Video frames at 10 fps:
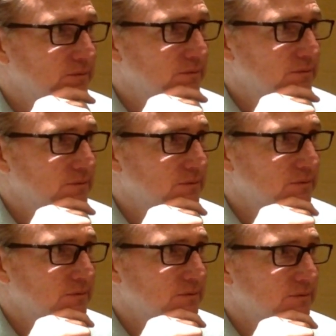
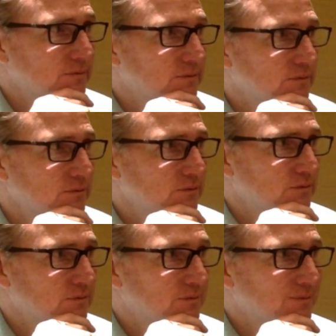
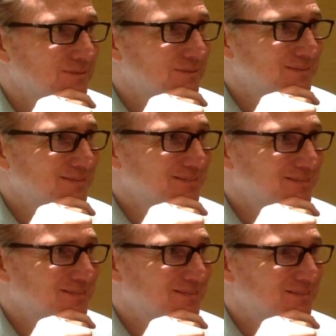
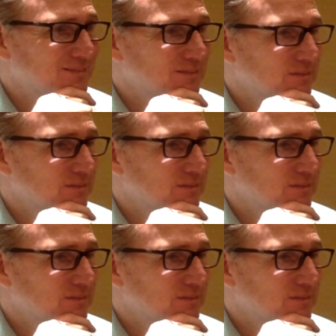This person isn't speaking.